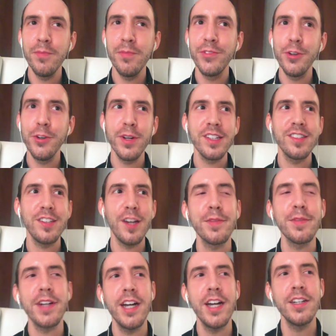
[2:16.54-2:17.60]
doing some
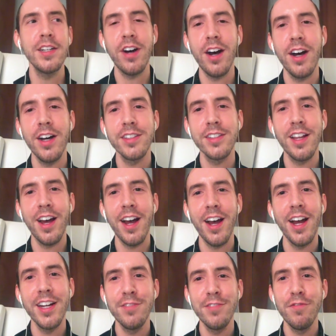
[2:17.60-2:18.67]
kind of
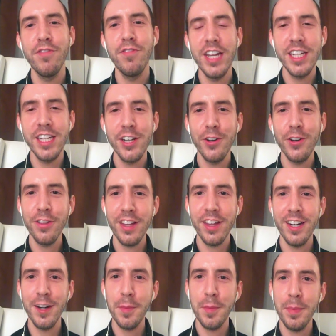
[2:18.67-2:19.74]
online video
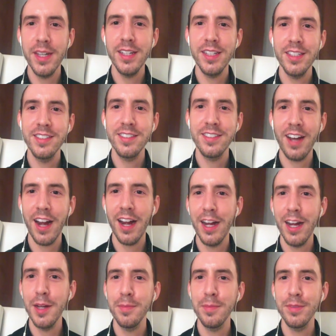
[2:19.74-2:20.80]
therapy
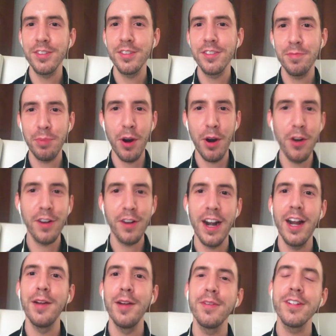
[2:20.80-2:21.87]
type
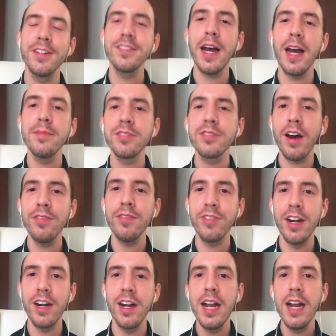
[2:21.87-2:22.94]
program or type
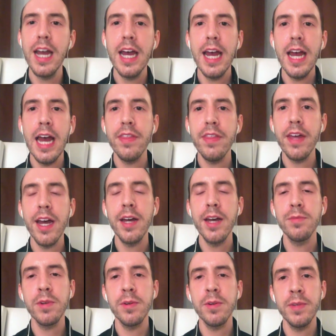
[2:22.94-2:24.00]
software. And
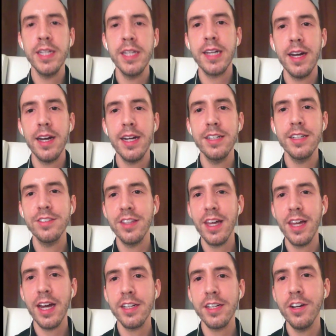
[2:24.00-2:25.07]
then when we got into
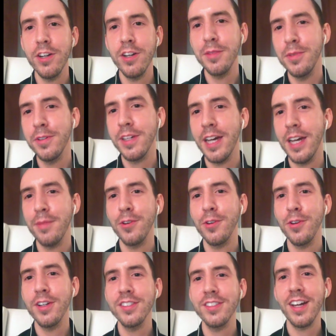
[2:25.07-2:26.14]
that coding bootcamp
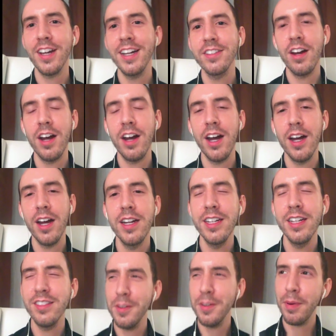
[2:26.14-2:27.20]
course, I thought,
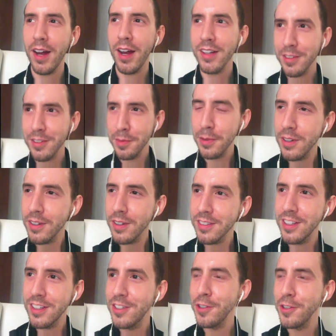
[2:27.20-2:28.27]
is it possible
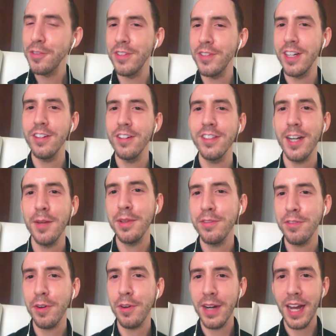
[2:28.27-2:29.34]
to do video therapy
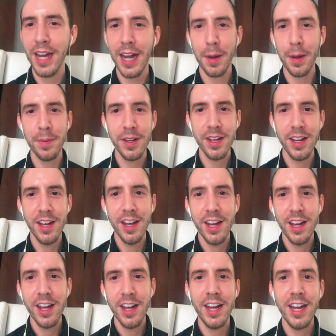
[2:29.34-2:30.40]
from an app?
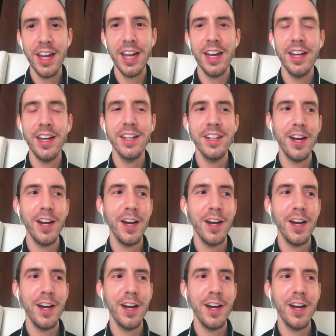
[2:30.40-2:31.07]
And